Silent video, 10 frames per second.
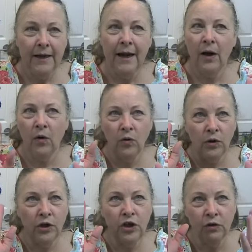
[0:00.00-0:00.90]
Now,
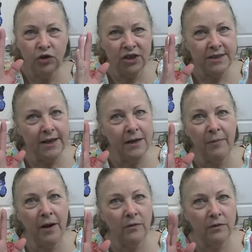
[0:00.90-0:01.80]
you know, just think
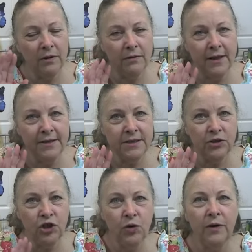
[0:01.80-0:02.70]
about the things
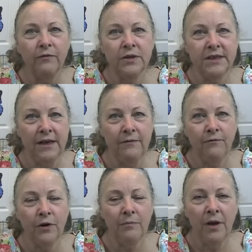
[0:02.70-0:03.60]
that you have received
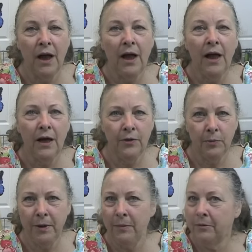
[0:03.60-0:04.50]
from
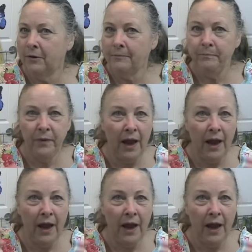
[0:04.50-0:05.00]
other people,